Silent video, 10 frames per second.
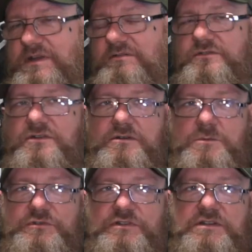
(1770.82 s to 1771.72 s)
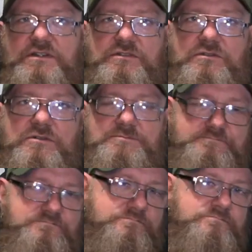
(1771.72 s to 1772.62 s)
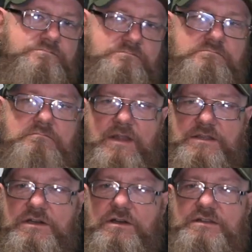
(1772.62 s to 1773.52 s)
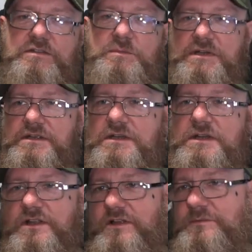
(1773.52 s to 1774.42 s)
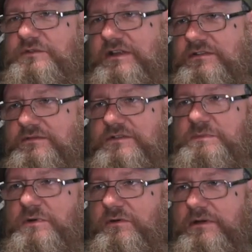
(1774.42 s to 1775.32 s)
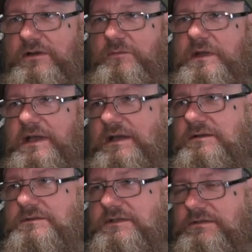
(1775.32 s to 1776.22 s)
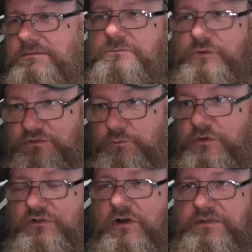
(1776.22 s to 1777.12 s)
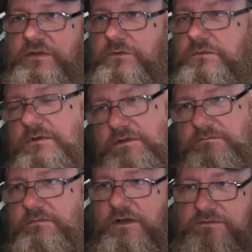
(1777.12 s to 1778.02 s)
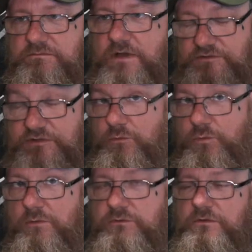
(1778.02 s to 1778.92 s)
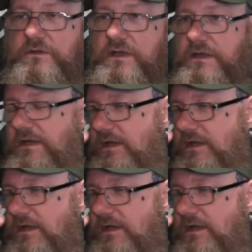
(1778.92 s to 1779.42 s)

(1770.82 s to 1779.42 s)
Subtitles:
beer reviewer watching this, or you like to be objective and you pour a little bit out, and which I do, and I still will do that,